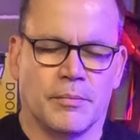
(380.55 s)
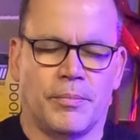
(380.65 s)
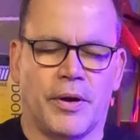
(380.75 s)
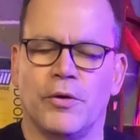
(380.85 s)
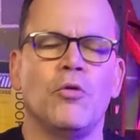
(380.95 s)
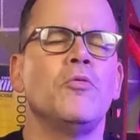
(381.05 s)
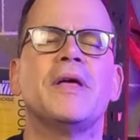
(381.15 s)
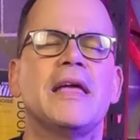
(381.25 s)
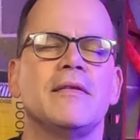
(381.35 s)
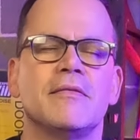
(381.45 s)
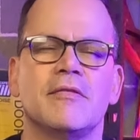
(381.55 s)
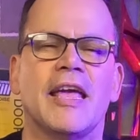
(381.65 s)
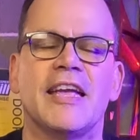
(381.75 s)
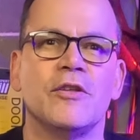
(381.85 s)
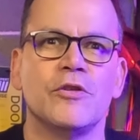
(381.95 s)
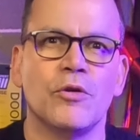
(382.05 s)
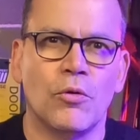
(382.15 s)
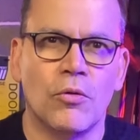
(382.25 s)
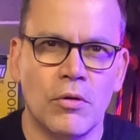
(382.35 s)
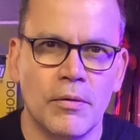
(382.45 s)
by all means,
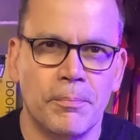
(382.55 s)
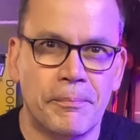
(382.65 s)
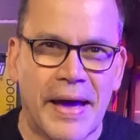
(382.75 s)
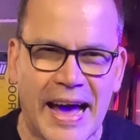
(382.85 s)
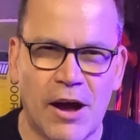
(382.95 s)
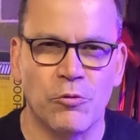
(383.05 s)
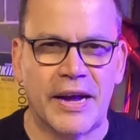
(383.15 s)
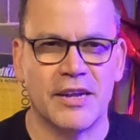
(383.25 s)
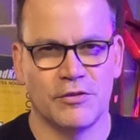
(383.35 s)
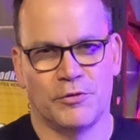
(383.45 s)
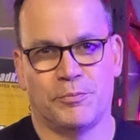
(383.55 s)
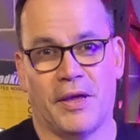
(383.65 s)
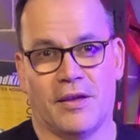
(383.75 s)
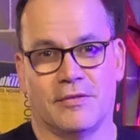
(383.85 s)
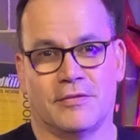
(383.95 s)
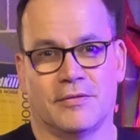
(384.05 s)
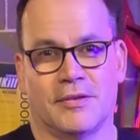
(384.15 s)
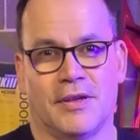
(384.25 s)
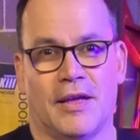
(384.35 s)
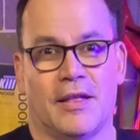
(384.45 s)
ignore power ratings of speakers.
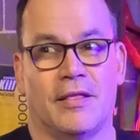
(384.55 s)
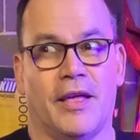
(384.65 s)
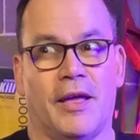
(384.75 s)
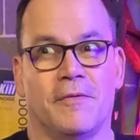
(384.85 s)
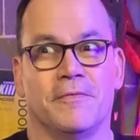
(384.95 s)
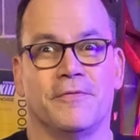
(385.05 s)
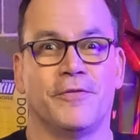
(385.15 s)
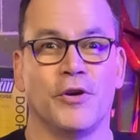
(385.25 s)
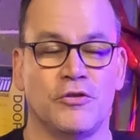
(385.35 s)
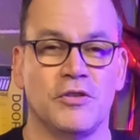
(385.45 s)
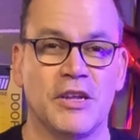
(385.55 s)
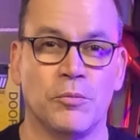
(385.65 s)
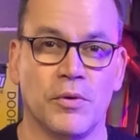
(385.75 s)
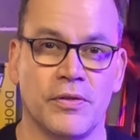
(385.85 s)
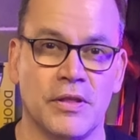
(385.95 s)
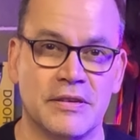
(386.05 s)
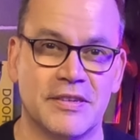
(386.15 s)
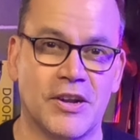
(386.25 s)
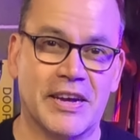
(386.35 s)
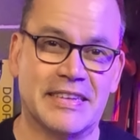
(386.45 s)
They're virtually
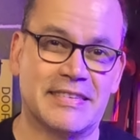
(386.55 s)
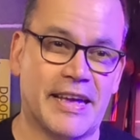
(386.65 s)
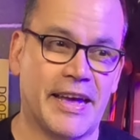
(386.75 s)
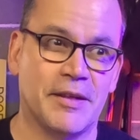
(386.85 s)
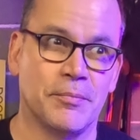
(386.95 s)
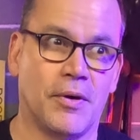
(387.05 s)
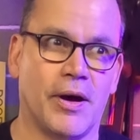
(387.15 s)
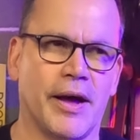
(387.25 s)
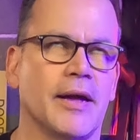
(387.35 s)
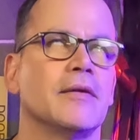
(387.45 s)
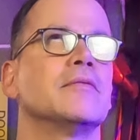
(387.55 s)
worthless, and I can say in my